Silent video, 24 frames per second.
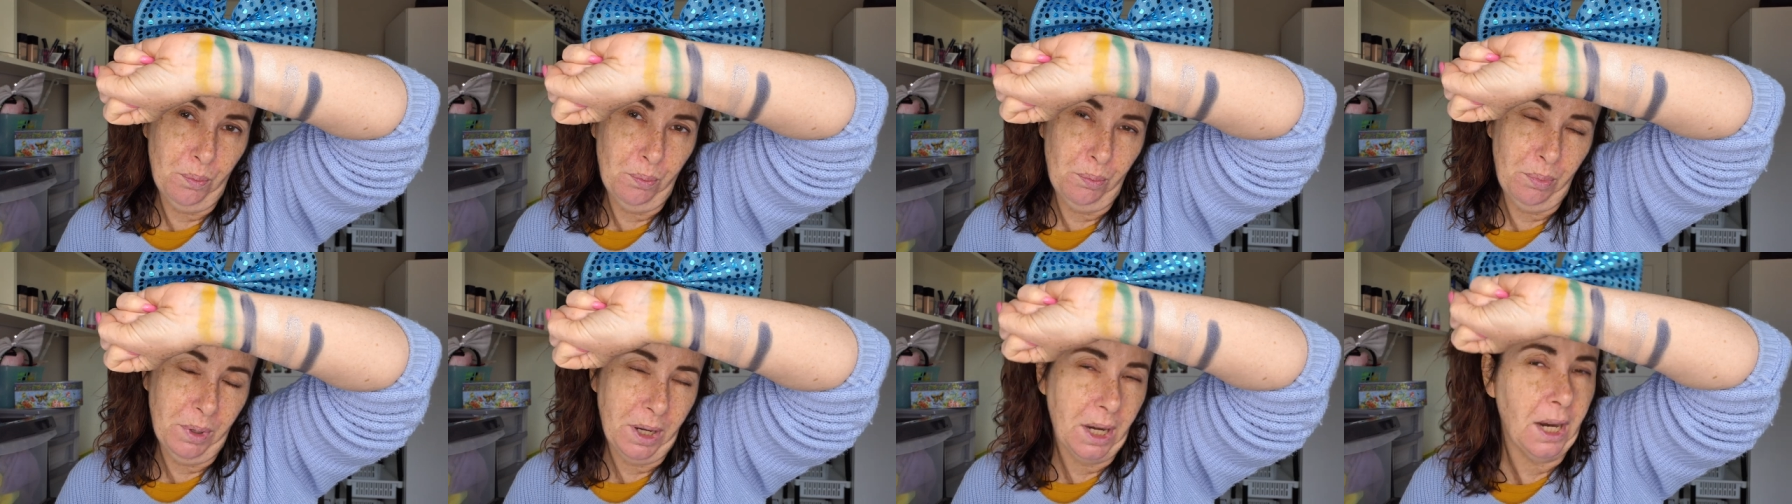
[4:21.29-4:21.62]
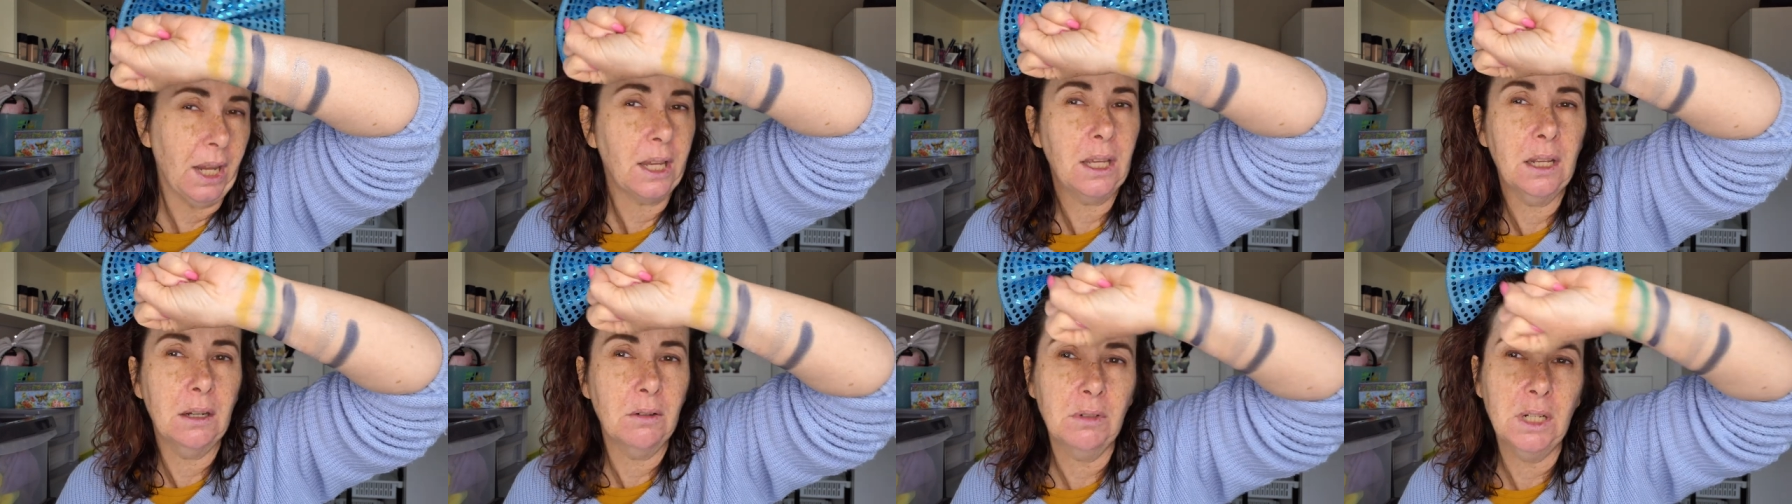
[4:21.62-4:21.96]
But
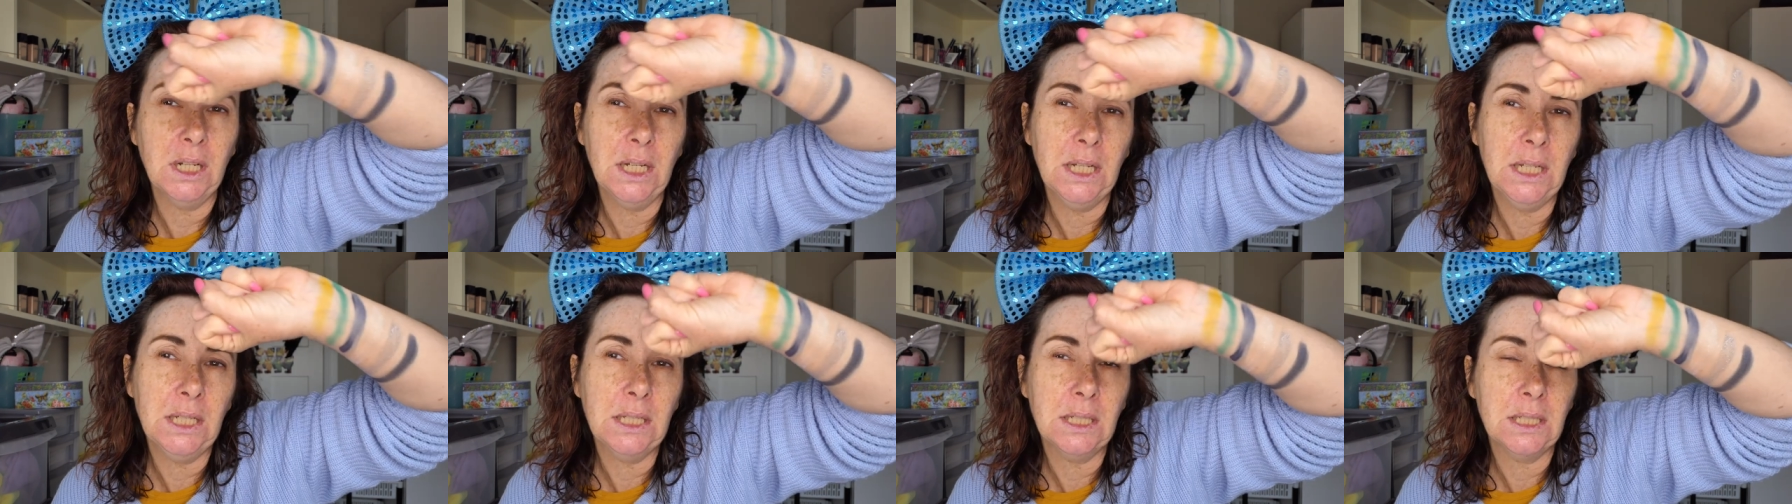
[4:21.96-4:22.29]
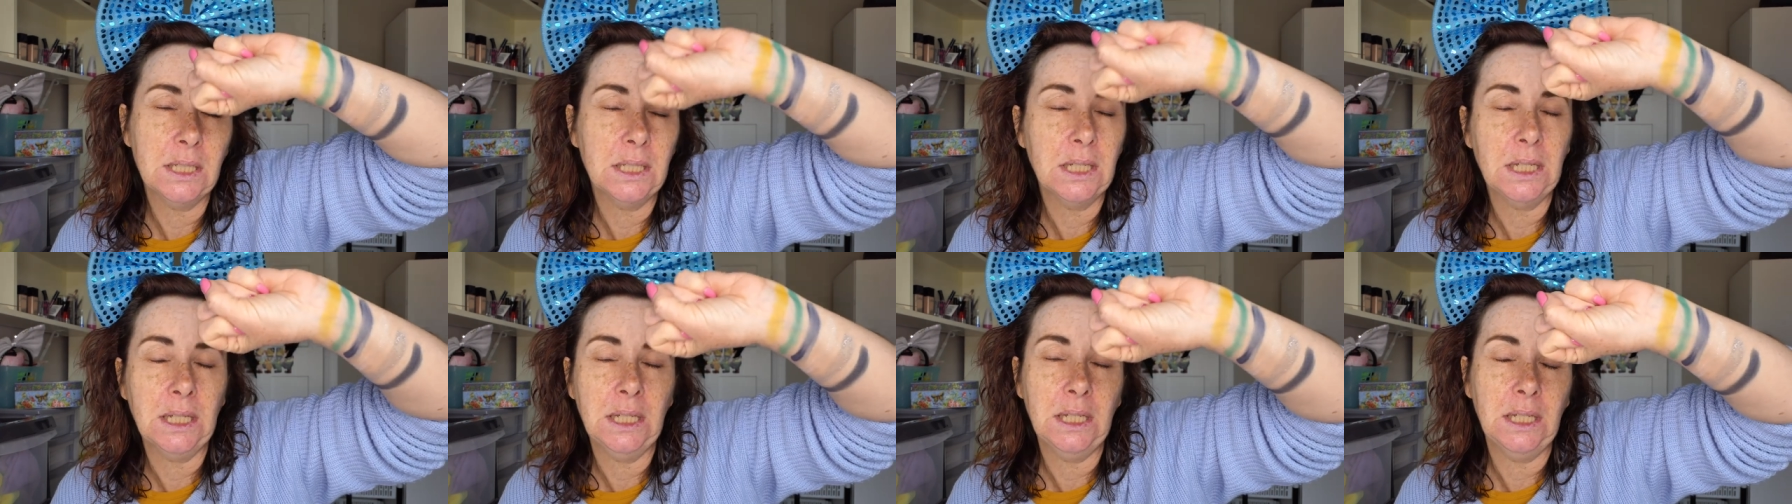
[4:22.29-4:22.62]
I can really
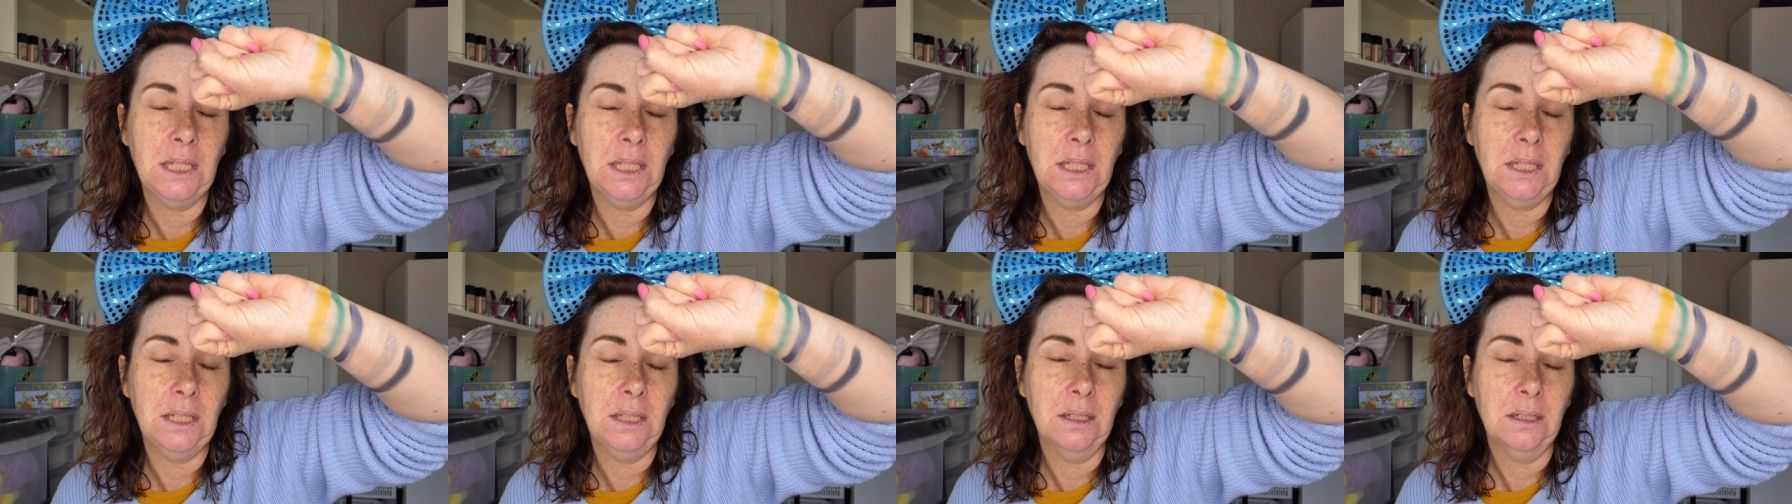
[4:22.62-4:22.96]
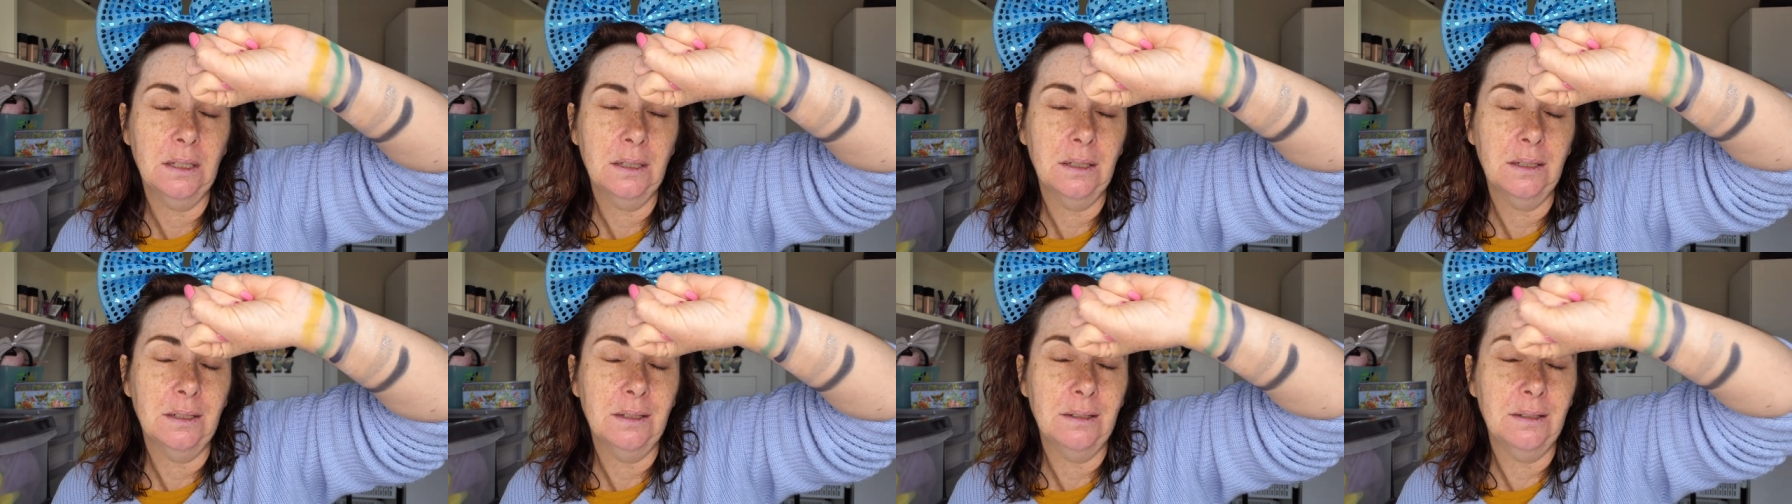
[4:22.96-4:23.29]
see
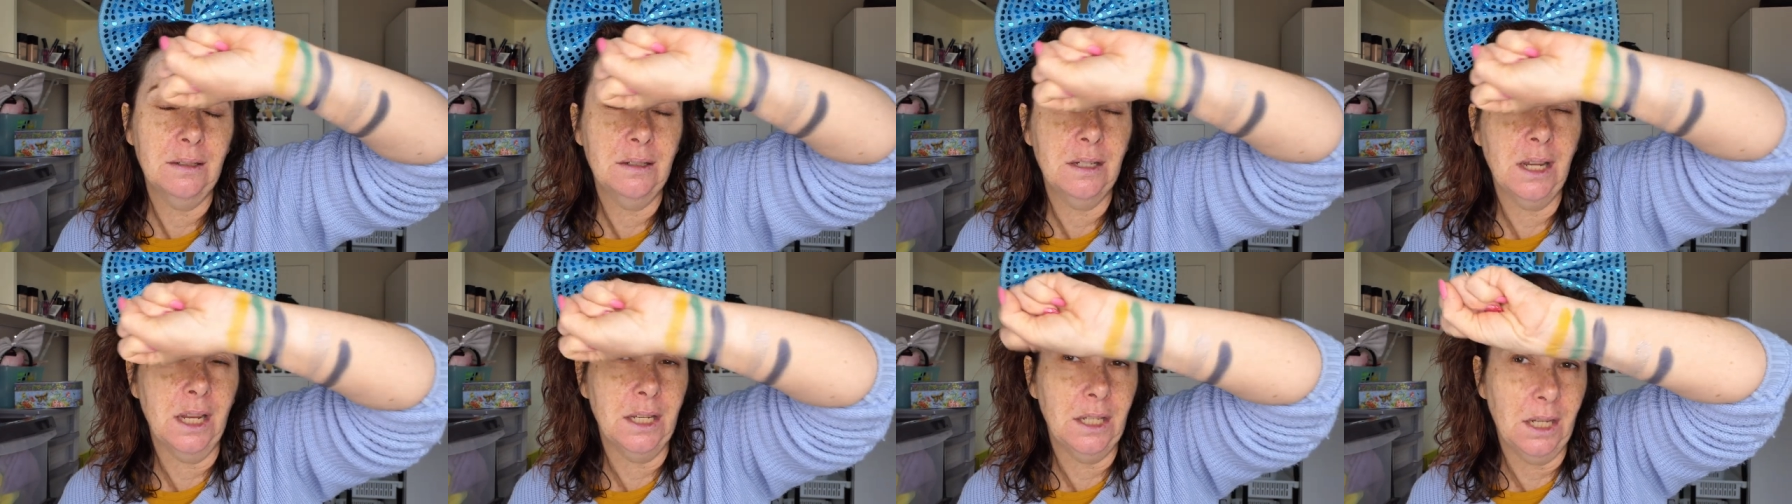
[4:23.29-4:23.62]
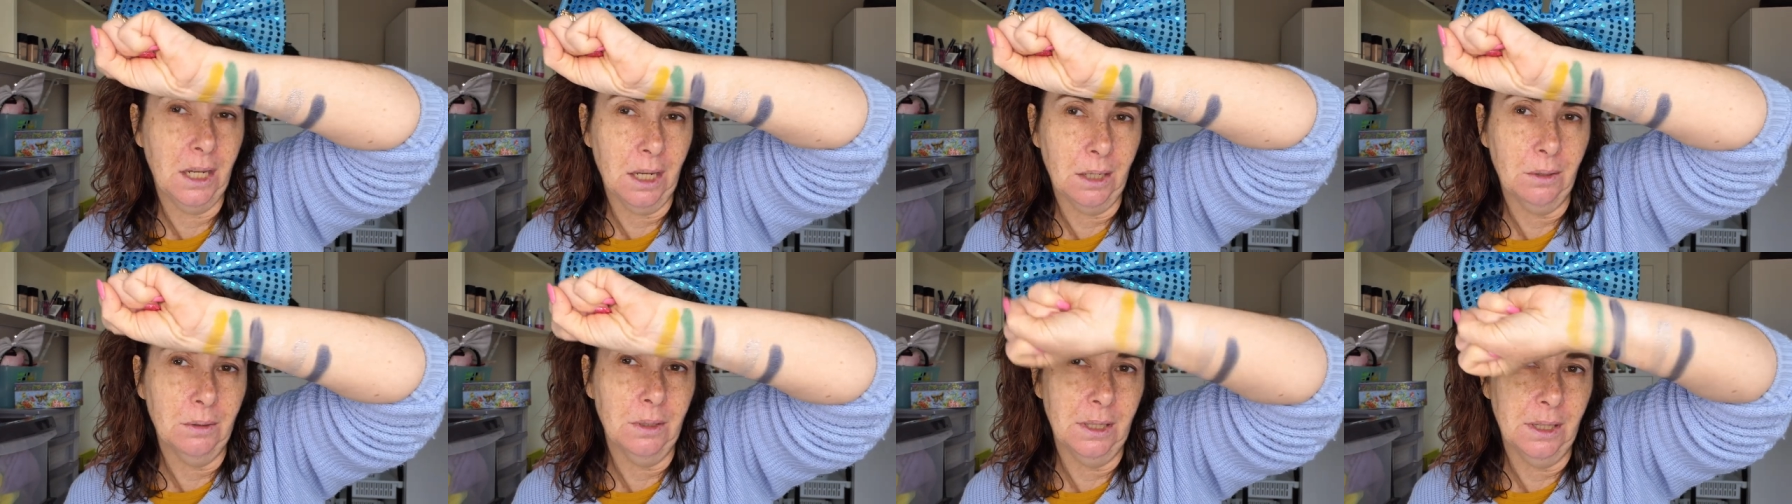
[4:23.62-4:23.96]

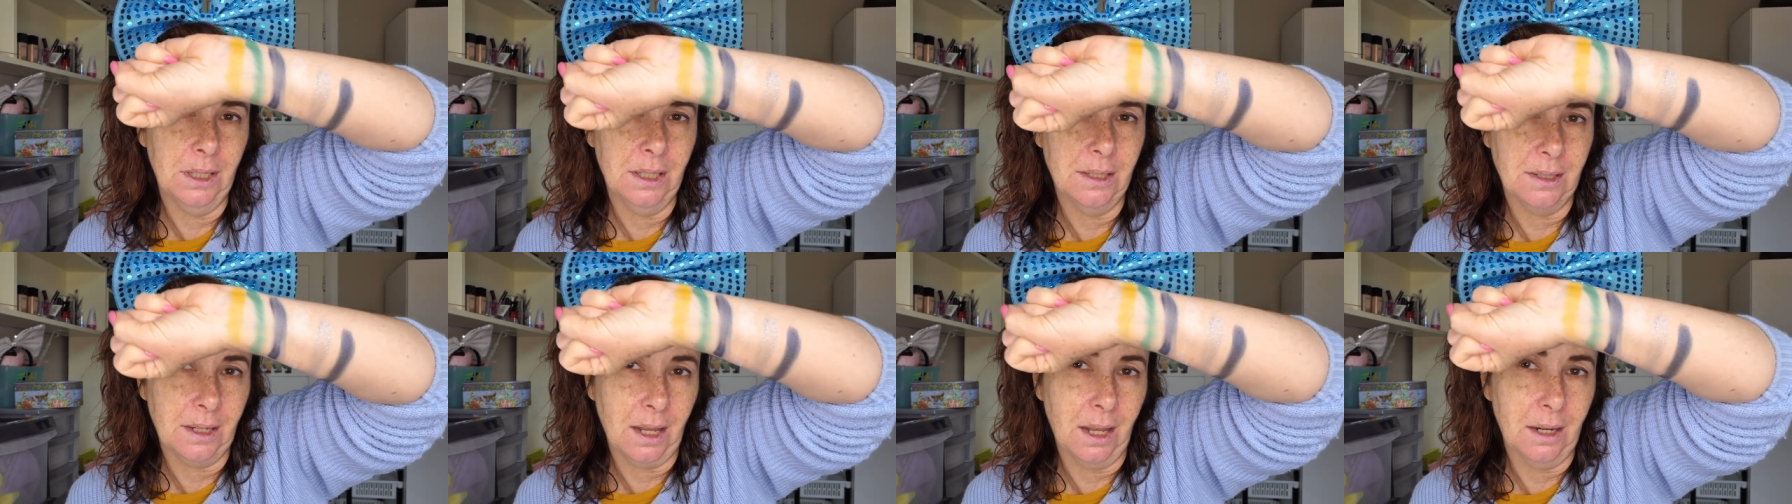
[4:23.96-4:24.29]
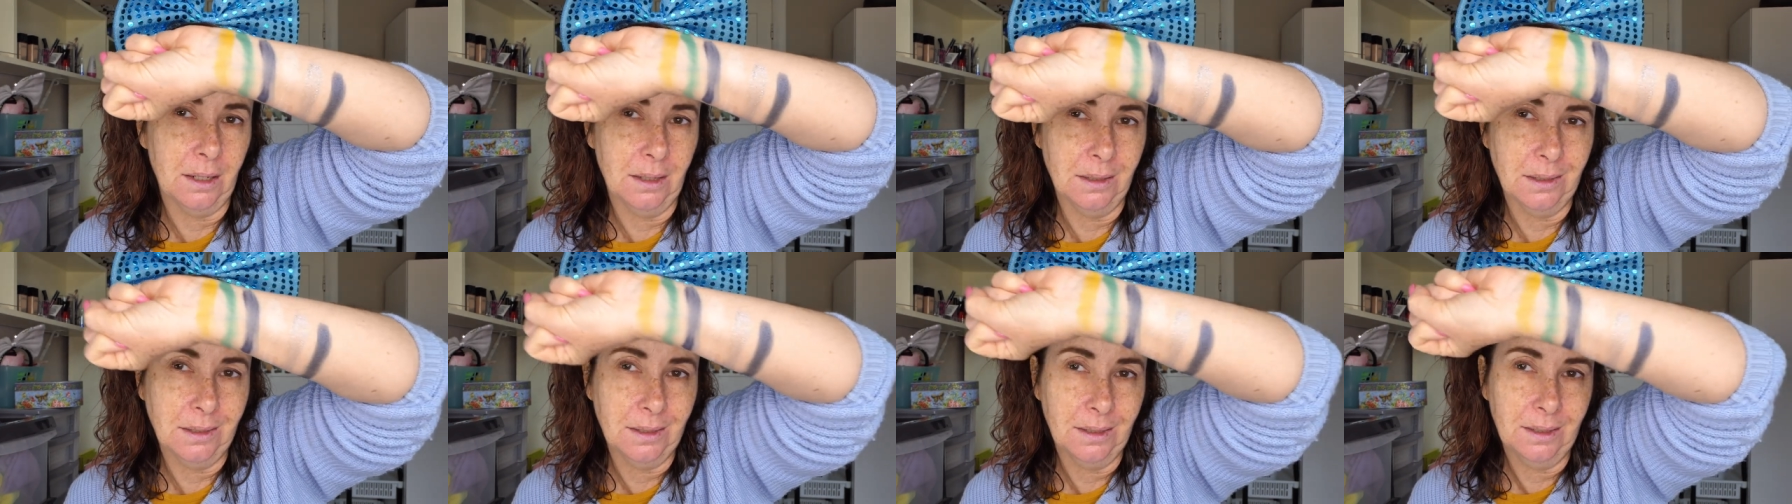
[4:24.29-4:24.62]
Danielle in these
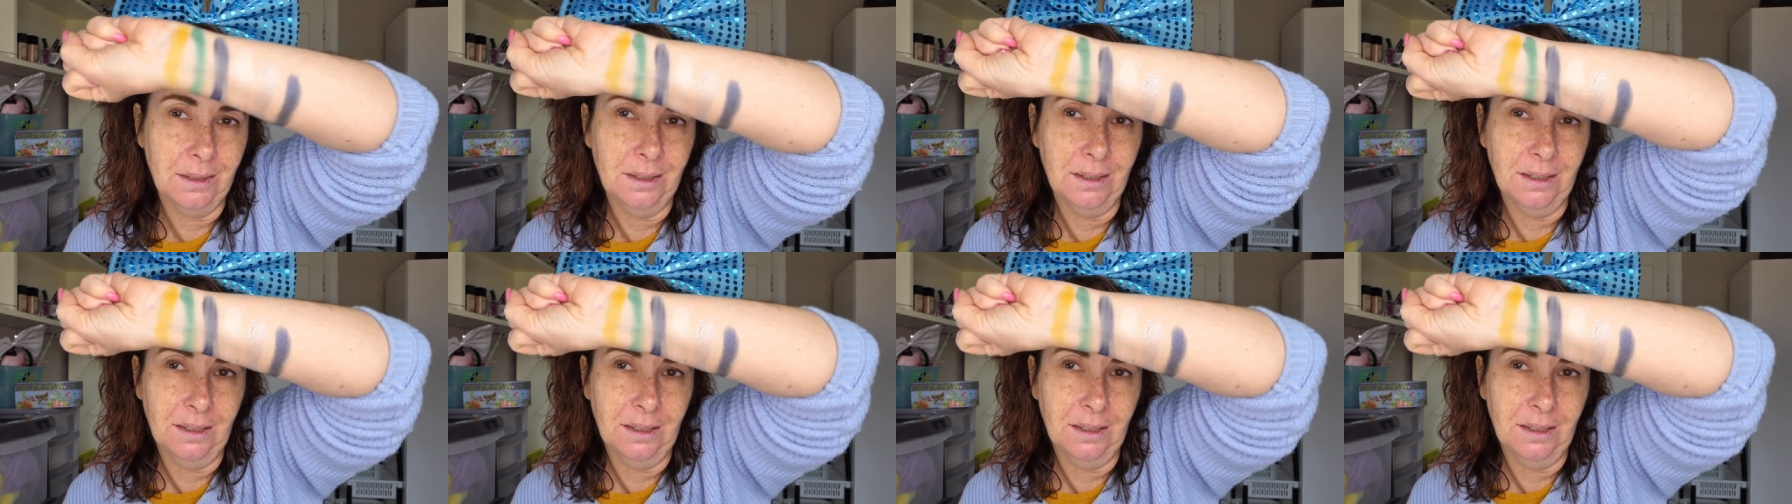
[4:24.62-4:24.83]
colours.